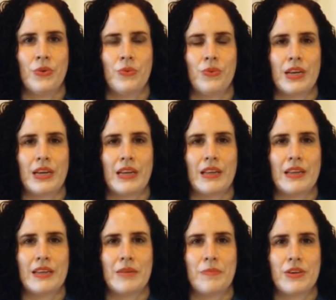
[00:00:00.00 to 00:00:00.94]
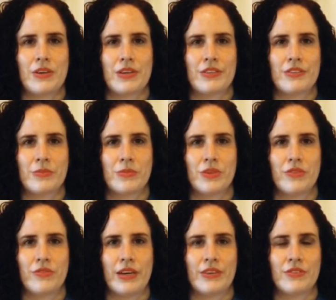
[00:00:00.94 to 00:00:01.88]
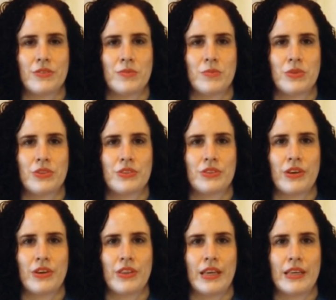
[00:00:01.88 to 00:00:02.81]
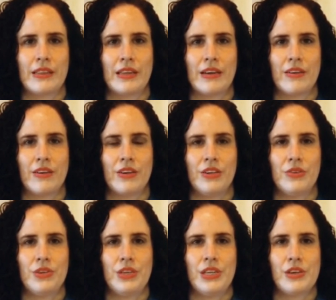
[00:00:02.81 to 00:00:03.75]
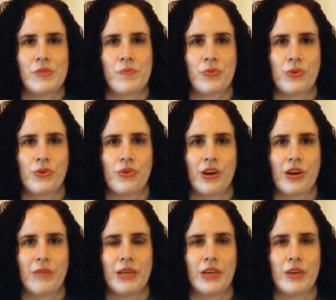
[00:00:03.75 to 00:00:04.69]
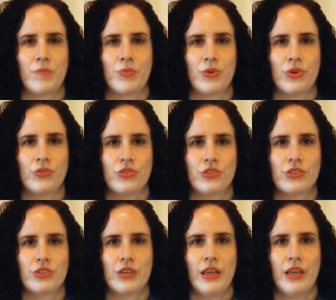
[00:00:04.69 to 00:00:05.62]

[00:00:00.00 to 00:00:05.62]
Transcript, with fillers: What I like about customer advisory boards are that they are a unique program and approach